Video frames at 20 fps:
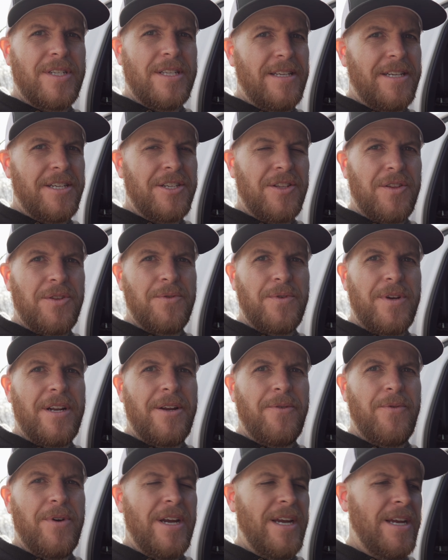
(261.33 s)
at least three
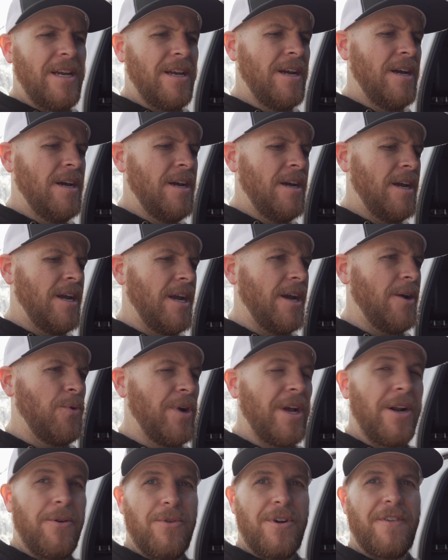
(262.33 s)
anyway, and we
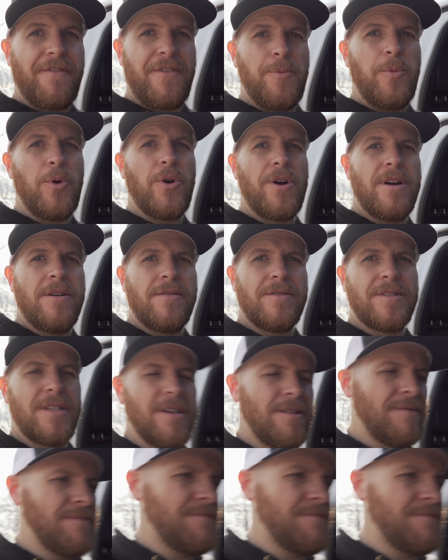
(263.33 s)
got to run a few more errands.